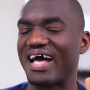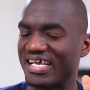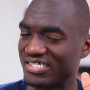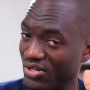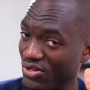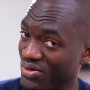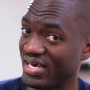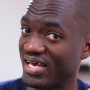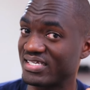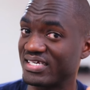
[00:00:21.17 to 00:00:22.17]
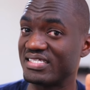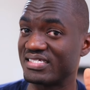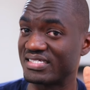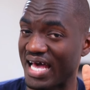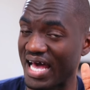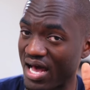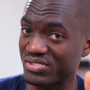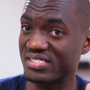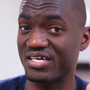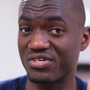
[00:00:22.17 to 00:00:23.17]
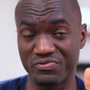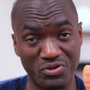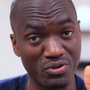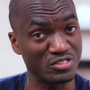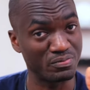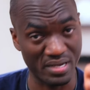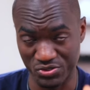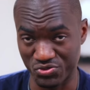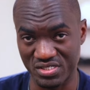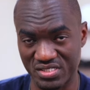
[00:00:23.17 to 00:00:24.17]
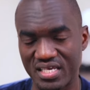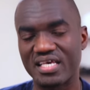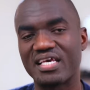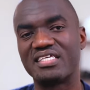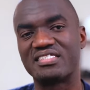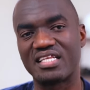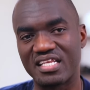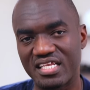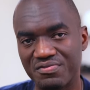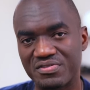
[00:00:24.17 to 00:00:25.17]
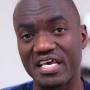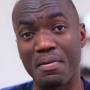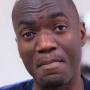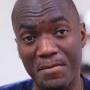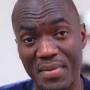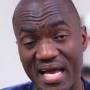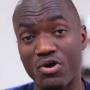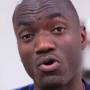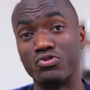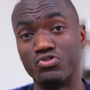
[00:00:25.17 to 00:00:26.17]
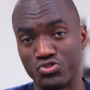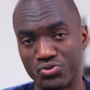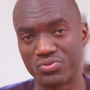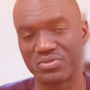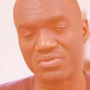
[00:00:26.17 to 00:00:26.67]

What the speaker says: as long as it is outside of God's boundaries, it leaves a mark on you.